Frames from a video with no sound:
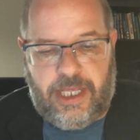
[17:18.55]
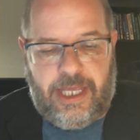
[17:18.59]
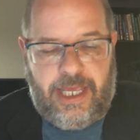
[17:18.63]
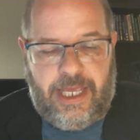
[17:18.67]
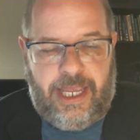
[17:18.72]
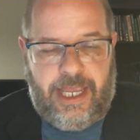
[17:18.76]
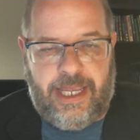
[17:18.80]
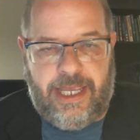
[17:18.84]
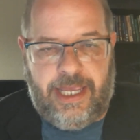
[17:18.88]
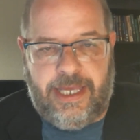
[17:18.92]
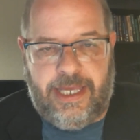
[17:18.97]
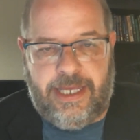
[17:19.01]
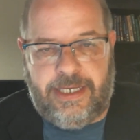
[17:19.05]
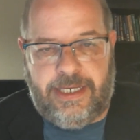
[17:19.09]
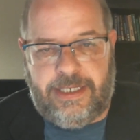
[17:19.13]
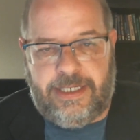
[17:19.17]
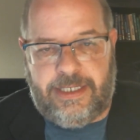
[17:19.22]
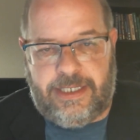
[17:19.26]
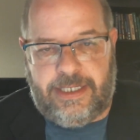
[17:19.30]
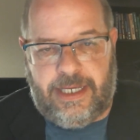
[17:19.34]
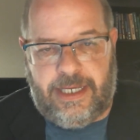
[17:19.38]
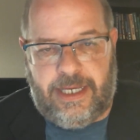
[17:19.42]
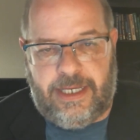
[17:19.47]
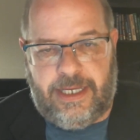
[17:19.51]
And
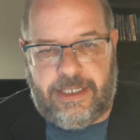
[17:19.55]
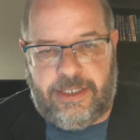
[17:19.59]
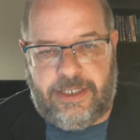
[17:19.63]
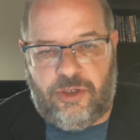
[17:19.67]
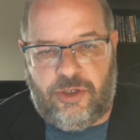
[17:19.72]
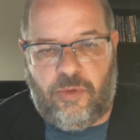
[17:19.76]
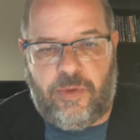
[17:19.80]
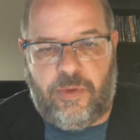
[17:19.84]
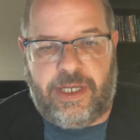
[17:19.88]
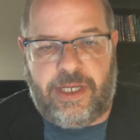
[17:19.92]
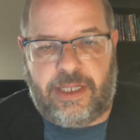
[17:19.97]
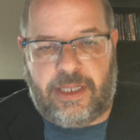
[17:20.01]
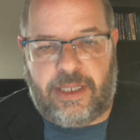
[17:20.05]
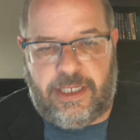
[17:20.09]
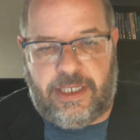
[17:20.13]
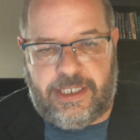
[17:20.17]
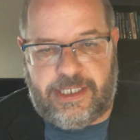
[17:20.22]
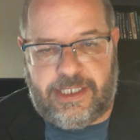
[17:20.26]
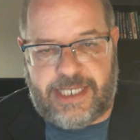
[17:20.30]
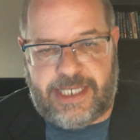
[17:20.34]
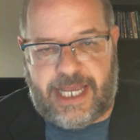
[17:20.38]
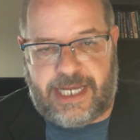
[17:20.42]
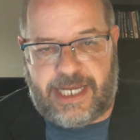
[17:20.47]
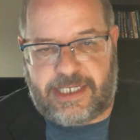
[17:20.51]
New England
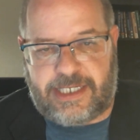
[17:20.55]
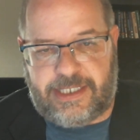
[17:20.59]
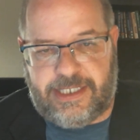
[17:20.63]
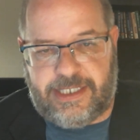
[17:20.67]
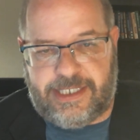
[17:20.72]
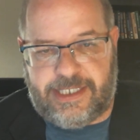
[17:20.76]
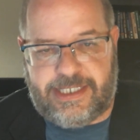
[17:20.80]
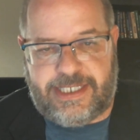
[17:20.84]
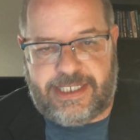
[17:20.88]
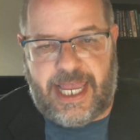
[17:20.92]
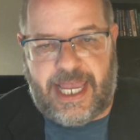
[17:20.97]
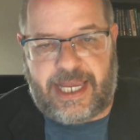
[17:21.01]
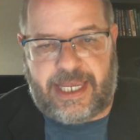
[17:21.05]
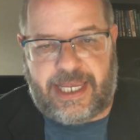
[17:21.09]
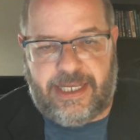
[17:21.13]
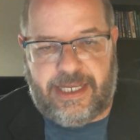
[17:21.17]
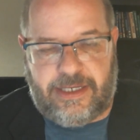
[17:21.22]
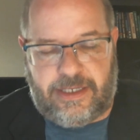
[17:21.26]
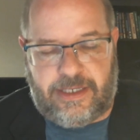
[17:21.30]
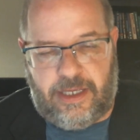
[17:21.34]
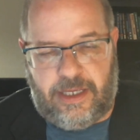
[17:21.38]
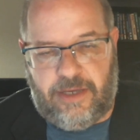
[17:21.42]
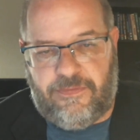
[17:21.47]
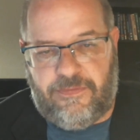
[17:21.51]
is actually
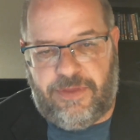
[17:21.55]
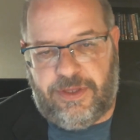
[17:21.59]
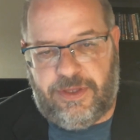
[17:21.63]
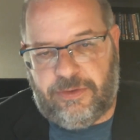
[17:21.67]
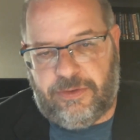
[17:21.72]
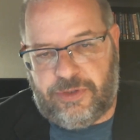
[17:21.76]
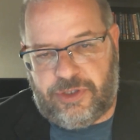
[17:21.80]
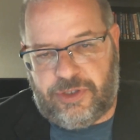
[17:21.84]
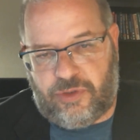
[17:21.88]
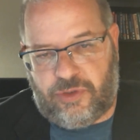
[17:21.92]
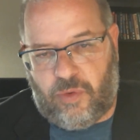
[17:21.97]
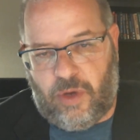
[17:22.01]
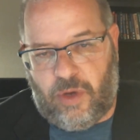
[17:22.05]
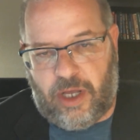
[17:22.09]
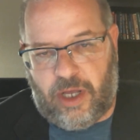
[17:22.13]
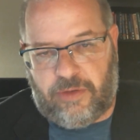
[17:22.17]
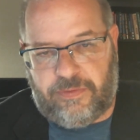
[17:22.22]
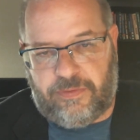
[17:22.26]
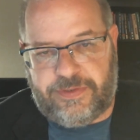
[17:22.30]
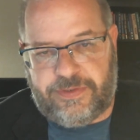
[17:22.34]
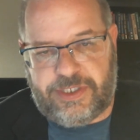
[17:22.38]
second of those 12.